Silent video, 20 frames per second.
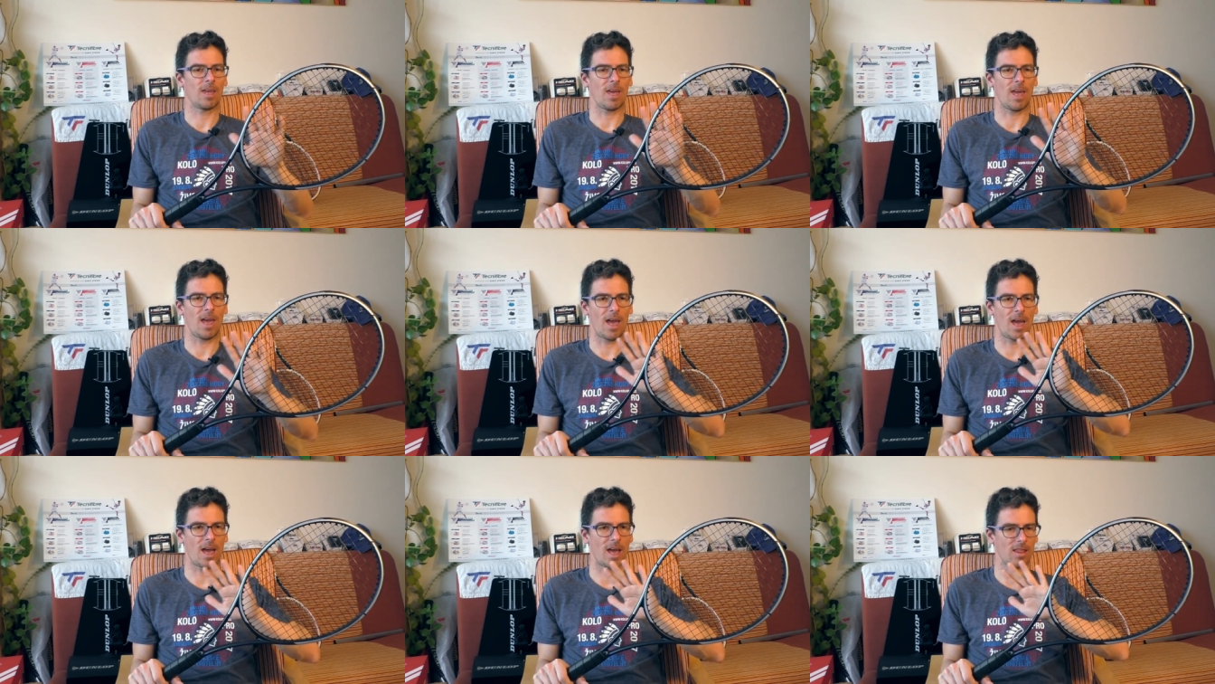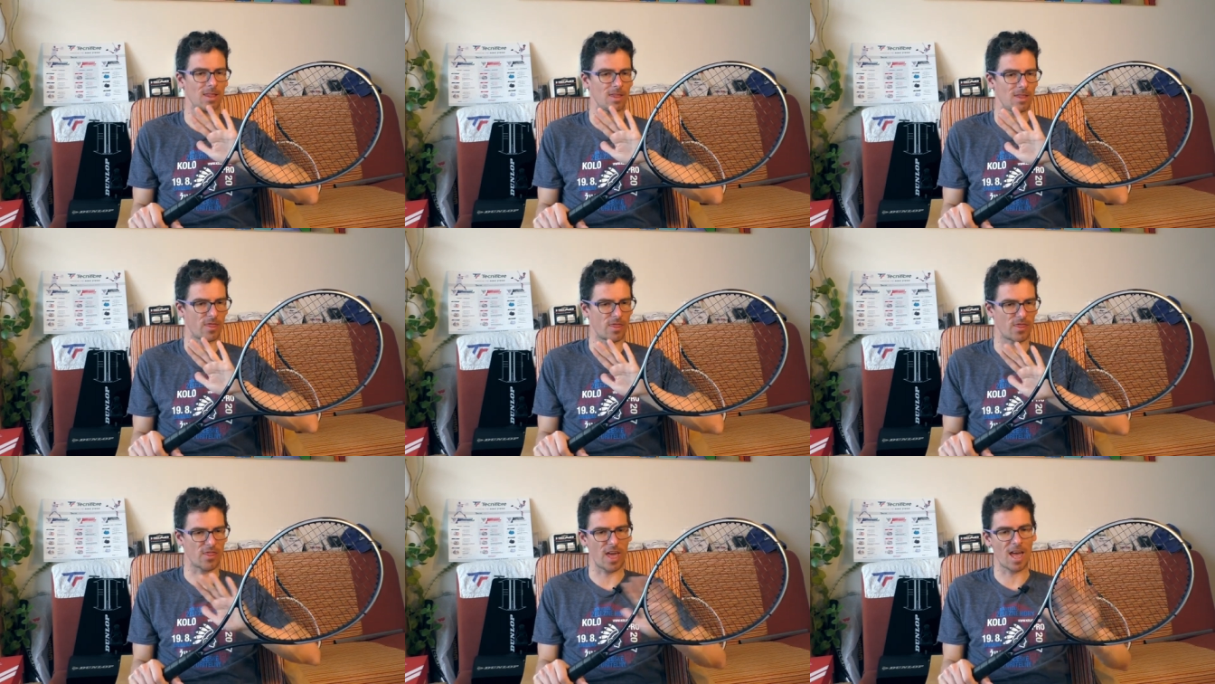
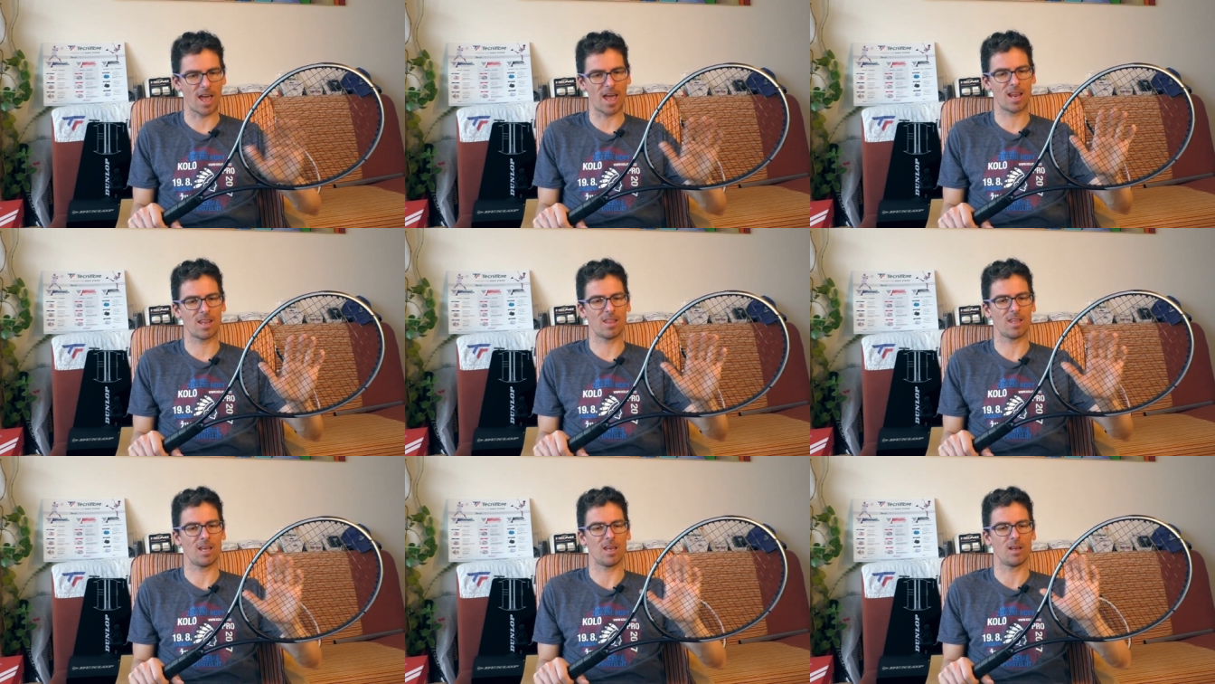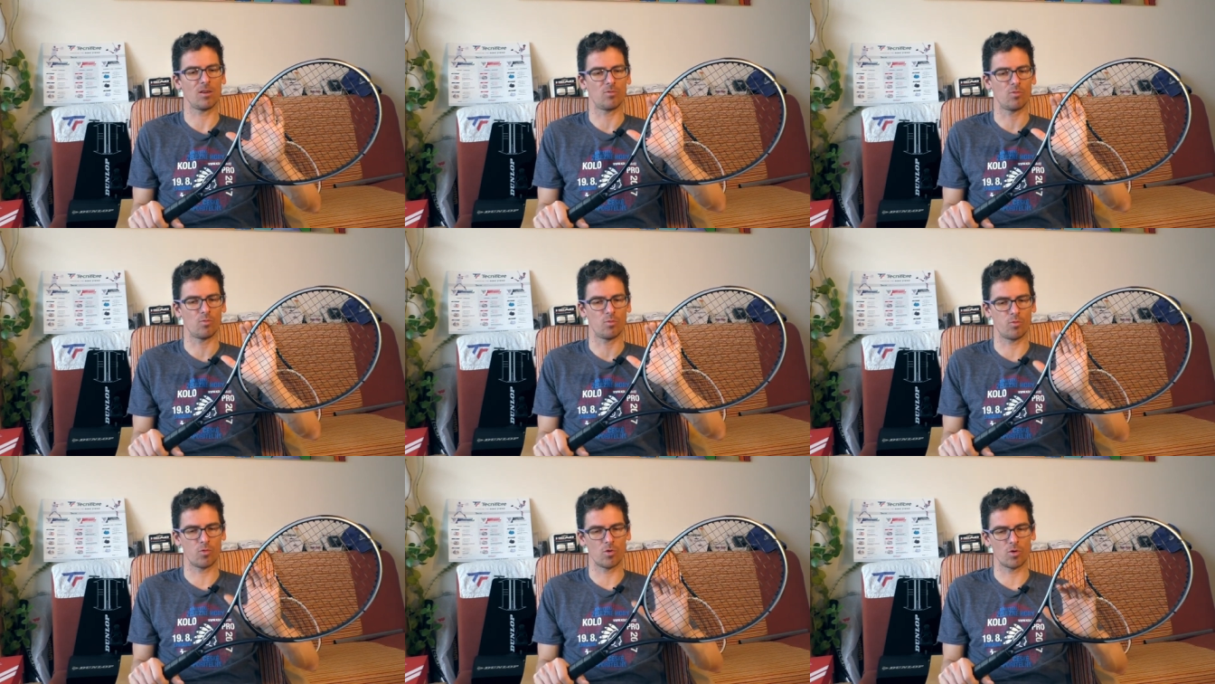and then it
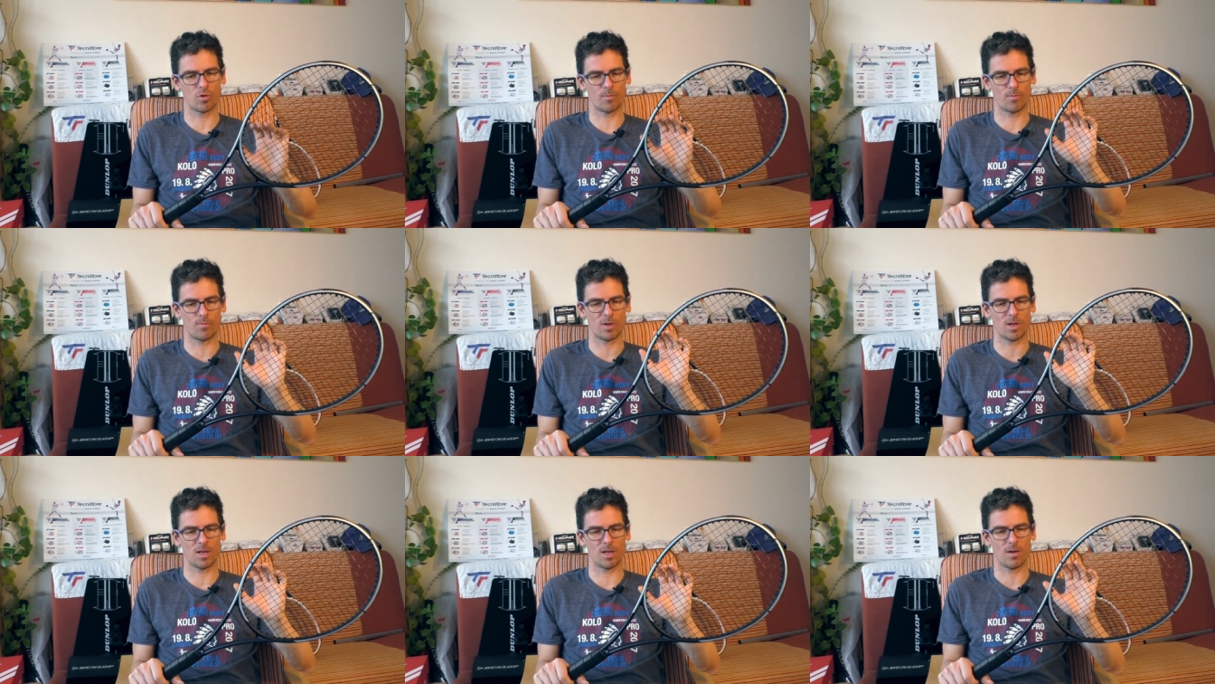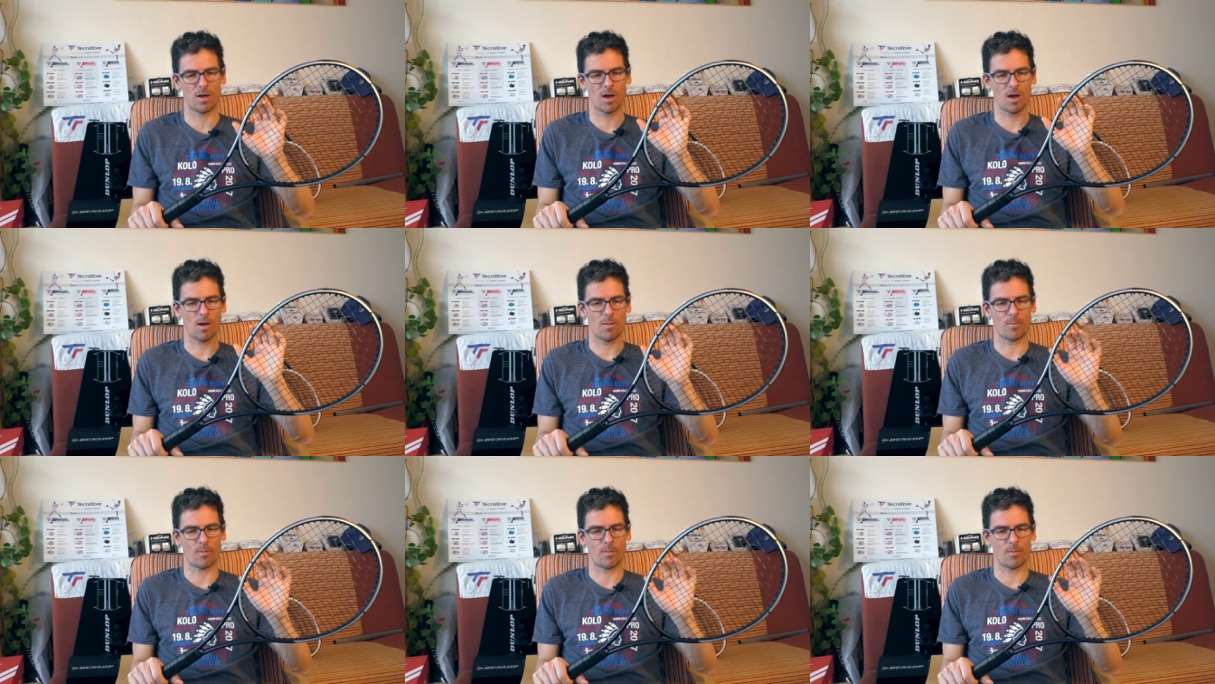would be